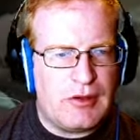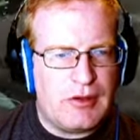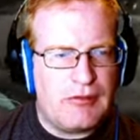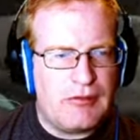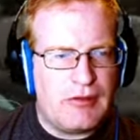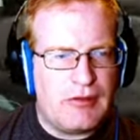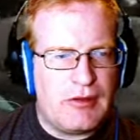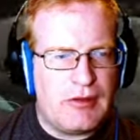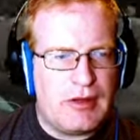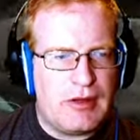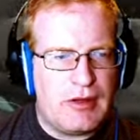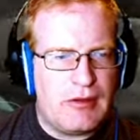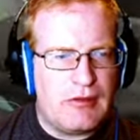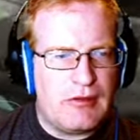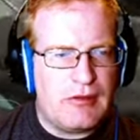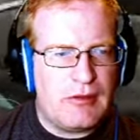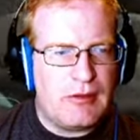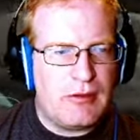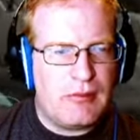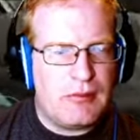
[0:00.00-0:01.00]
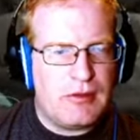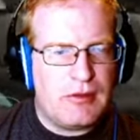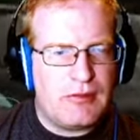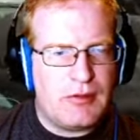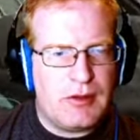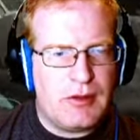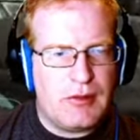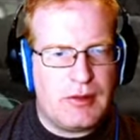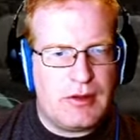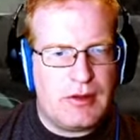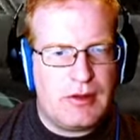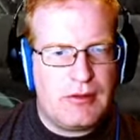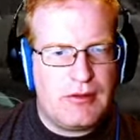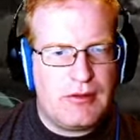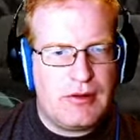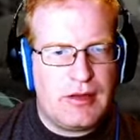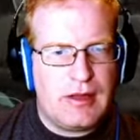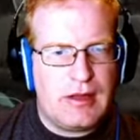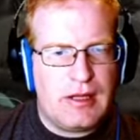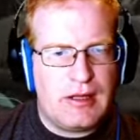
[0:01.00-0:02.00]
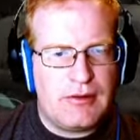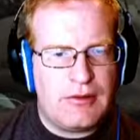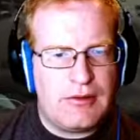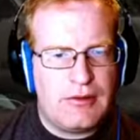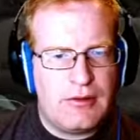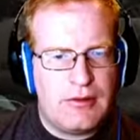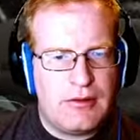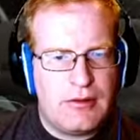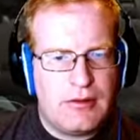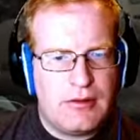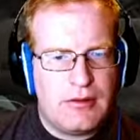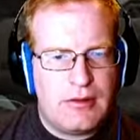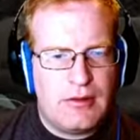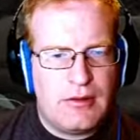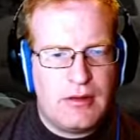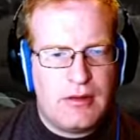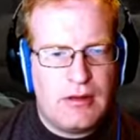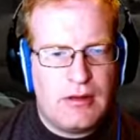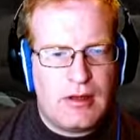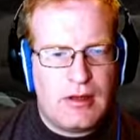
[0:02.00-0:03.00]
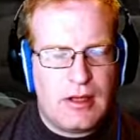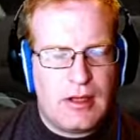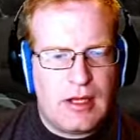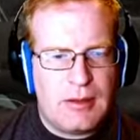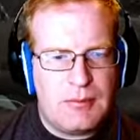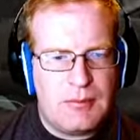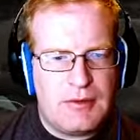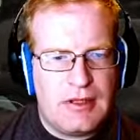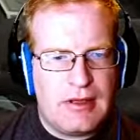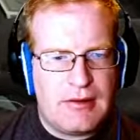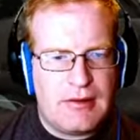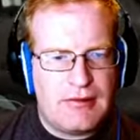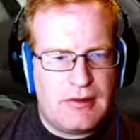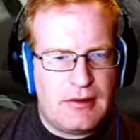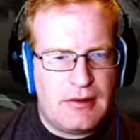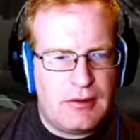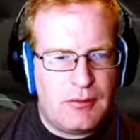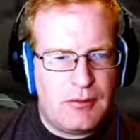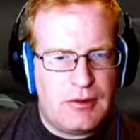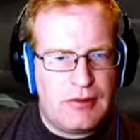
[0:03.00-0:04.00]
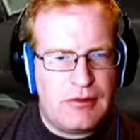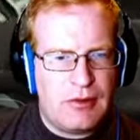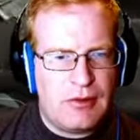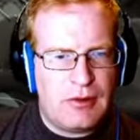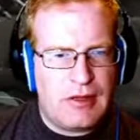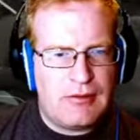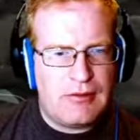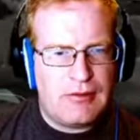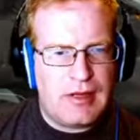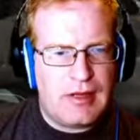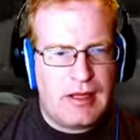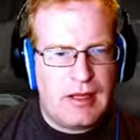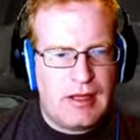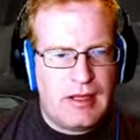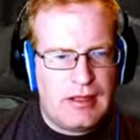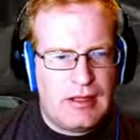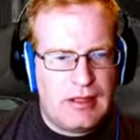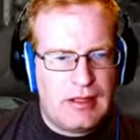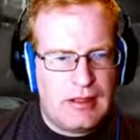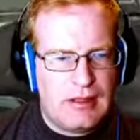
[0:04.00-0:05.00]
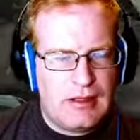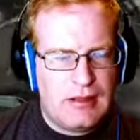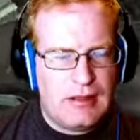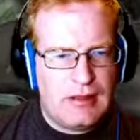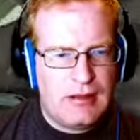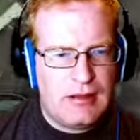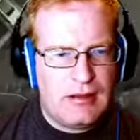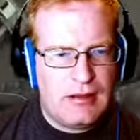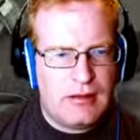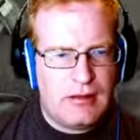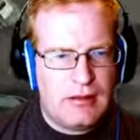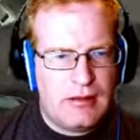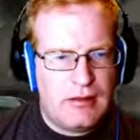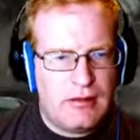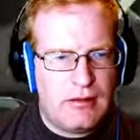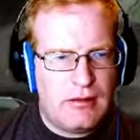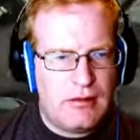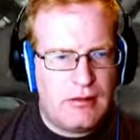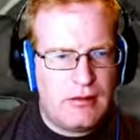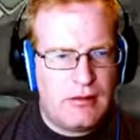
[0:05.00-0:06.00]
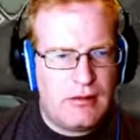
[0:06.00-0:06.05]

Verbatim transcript: any for these. But if we go down here to the end, I'm guessing that we don't have any.